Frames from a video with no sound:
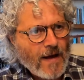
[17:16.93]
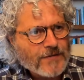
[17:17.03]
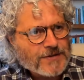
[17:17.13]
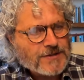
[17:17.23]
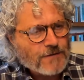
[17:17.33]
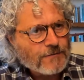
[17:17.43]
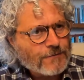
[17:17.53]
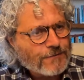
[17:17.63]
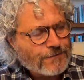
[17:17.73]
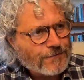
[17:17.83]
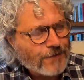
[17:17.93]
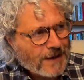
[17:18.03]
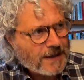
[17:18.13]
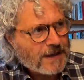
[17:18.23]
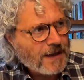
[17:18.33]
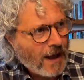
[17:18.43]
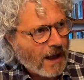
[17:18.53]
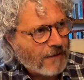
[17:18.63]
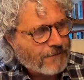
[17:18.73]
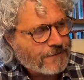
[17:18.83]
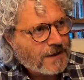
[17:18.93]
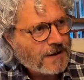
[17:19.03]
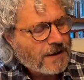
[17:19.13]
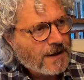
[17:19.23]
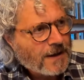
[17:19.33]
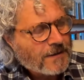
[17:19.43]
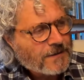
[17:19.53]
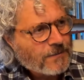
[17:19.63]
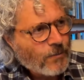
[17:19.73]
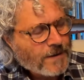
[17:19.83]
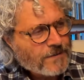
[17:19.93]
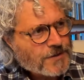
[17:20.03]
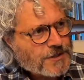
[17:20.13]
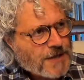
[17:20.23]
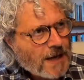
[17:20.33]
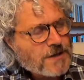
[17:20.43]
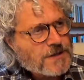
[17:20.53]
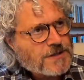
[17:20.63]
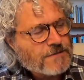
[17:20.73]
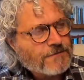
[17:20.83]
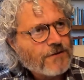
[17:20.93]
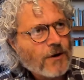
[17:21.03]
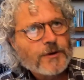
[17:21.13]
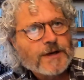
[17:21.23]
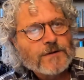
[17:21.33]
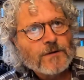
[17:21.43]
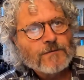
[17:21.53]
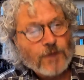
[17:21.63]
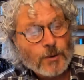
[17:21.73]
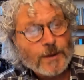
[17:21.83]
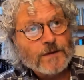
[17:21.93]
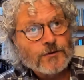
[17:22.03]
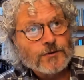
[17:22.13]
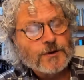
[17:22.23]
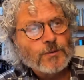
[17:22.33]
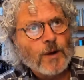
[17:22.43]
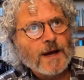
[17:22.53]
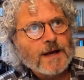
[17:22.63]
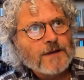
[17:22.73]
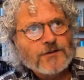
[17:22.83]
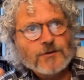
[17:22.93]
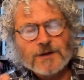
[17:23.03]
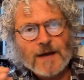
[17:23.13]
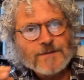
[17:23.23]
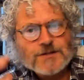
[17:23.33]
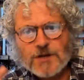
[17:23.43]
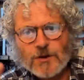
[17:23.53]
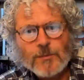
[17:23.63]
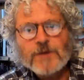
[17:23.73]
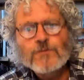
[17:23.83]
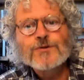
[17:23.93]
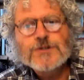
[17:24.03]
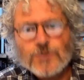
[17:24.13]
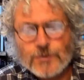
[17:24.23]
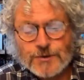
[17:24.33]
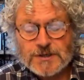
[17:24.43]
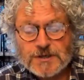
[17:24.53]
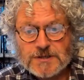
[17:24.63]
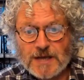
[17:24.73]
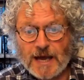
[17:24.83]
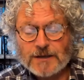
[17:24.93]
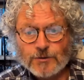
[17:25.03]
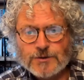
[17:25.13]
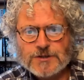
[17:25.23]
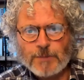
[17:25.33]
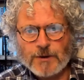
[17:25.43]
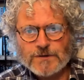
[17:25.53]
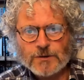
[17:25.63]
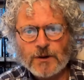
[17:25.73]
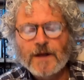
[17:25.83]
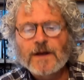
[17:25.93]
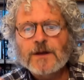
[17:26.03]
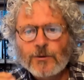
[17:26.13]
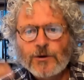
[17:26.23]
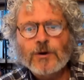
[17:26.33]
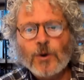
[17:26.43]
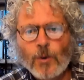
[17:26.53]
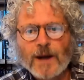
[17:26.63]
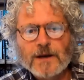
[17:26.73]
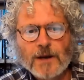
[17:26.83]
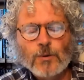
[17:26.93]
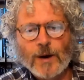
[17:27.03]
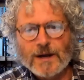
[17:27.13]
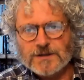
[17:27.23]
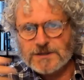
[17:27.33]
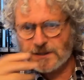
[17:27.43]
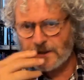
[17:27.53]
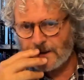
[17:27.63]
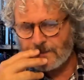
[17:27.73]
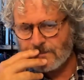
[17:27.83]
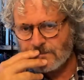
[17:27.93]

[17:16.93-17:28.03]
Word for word: and so, funnily enough, one of the challenges of following the, following the Druid way is you can have so many resources at your disposal, you don't quite know where to turn.